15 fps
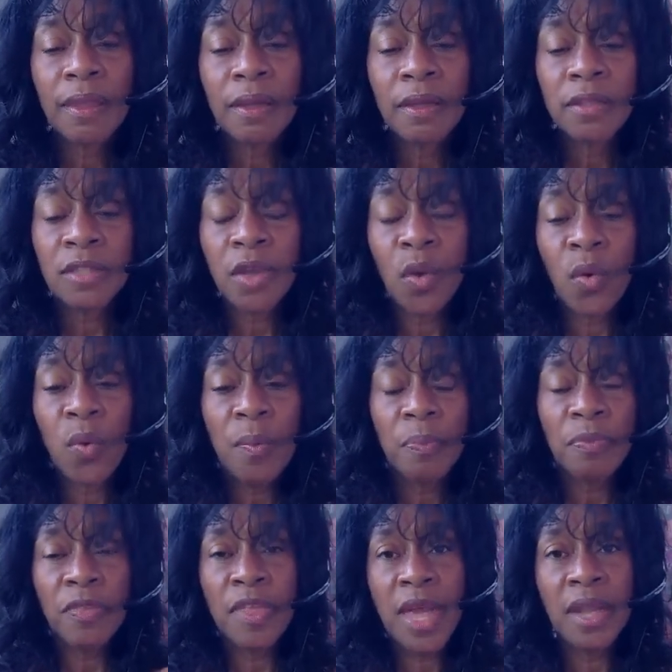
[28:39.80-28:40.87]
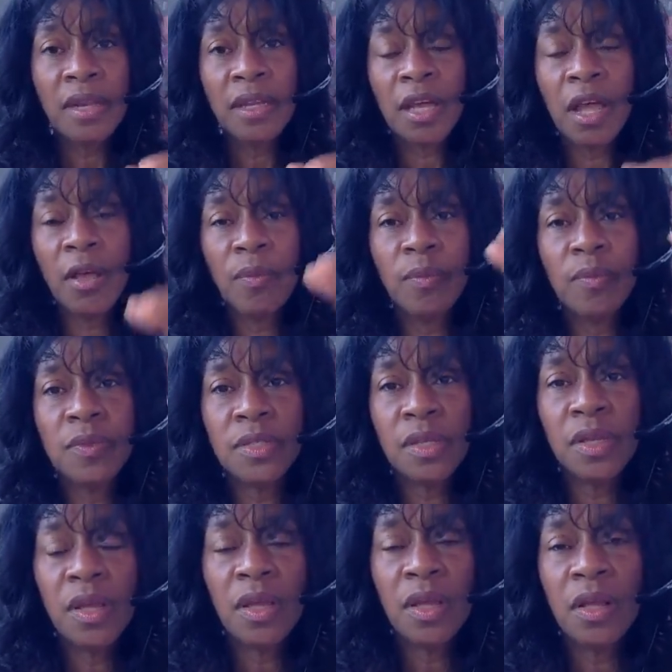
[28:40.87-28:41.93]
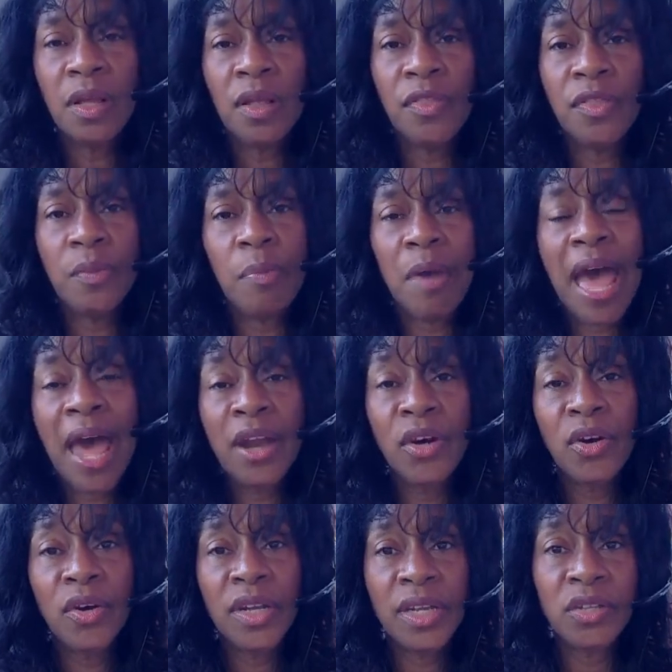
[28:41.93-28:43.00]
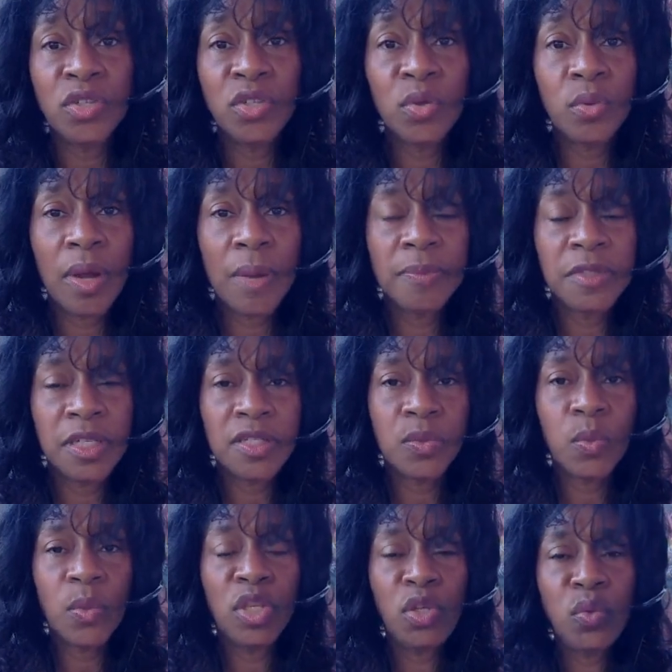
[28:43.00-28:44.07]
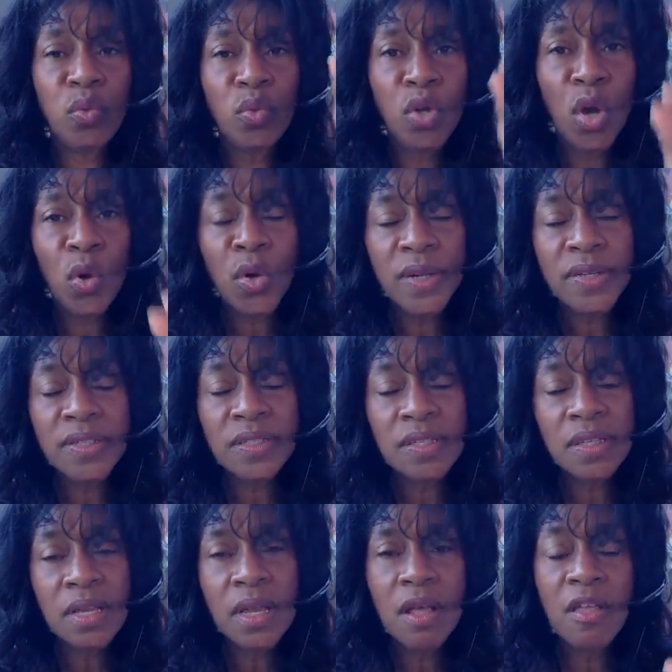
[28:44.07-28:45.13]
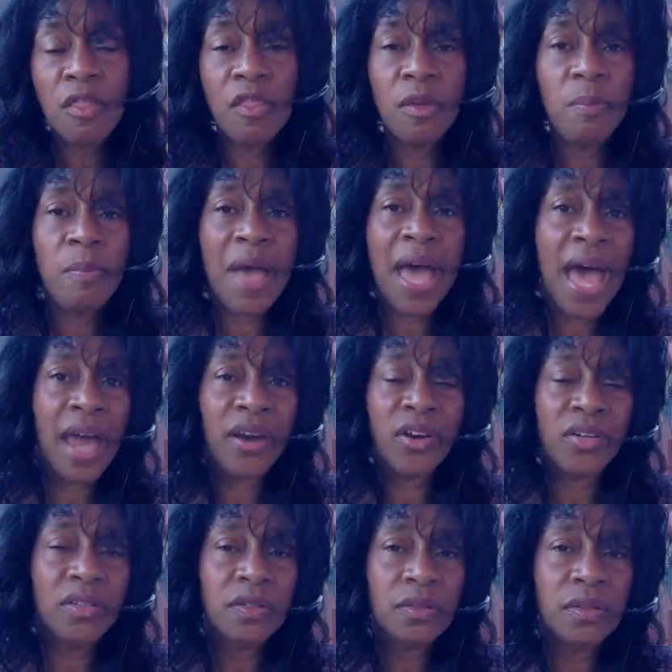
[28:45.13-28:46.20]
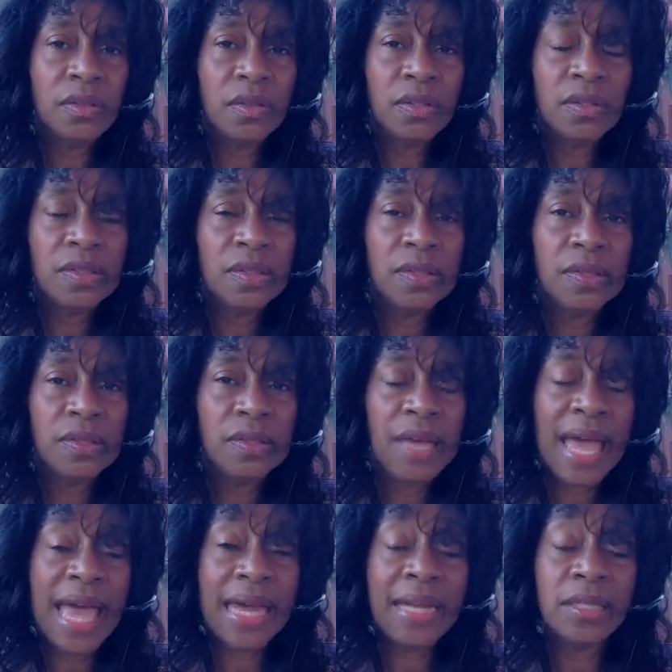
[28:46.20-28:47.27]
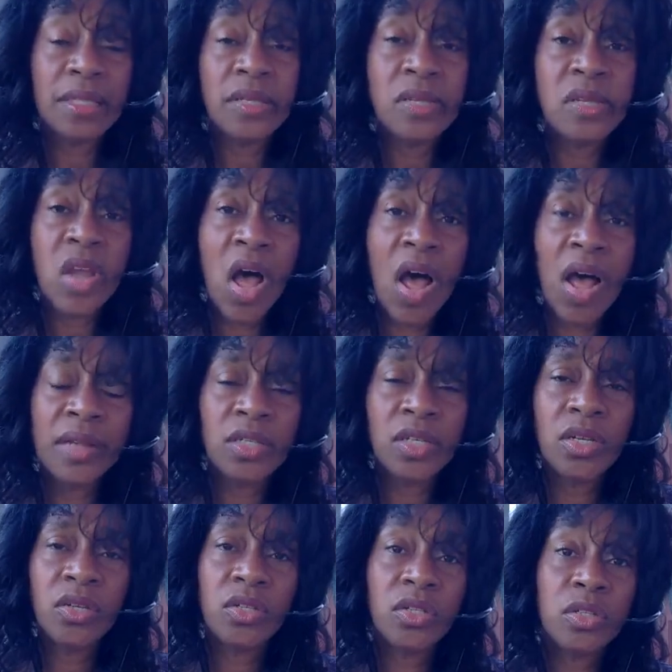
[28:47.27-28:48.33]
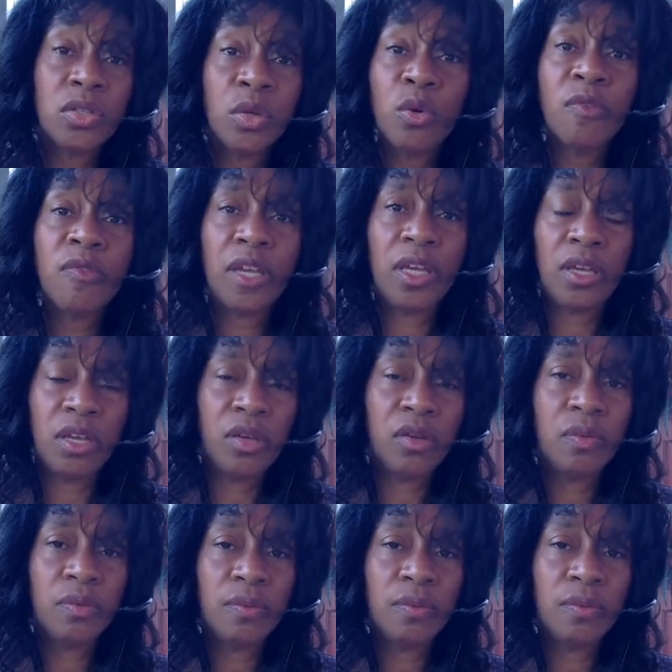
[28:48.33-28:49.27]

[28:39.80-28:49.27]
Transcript: So then comes the pattern interruptus. When you notice the pattern and it's not serving you,